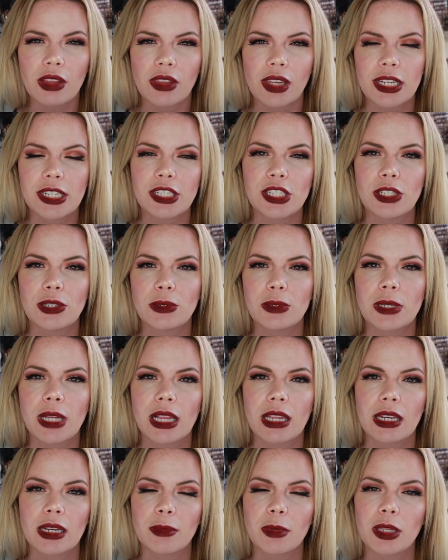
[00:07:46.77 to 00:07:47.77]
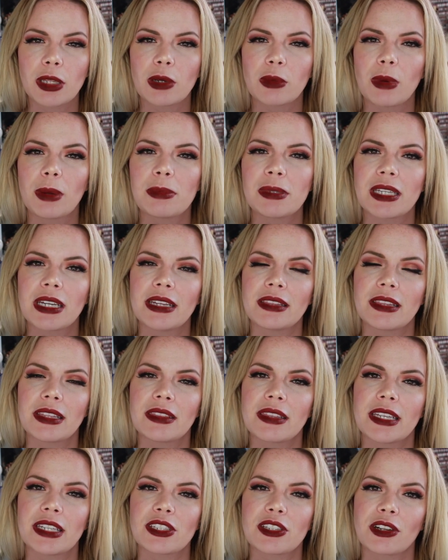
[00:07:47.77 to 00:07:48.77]
They do claim on their website
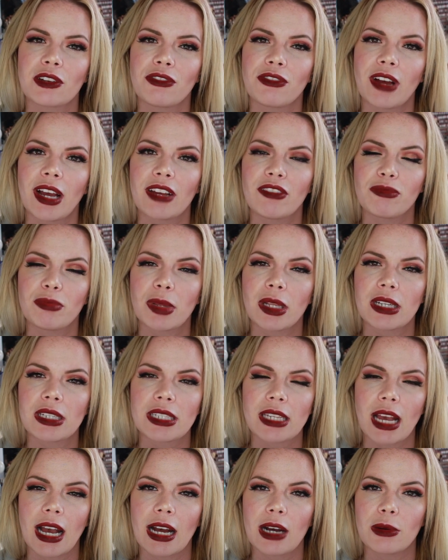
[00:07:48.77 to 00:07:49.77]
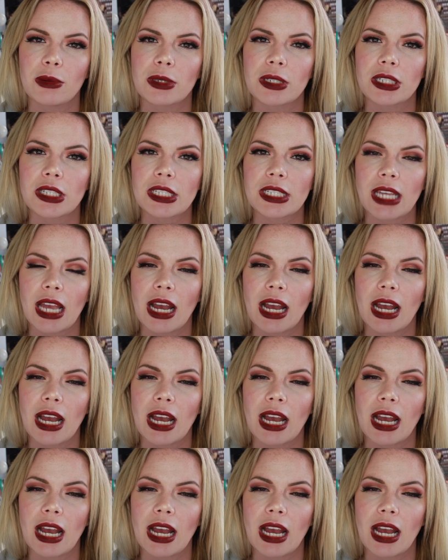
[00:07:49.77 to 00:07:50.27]
that these are five plus hours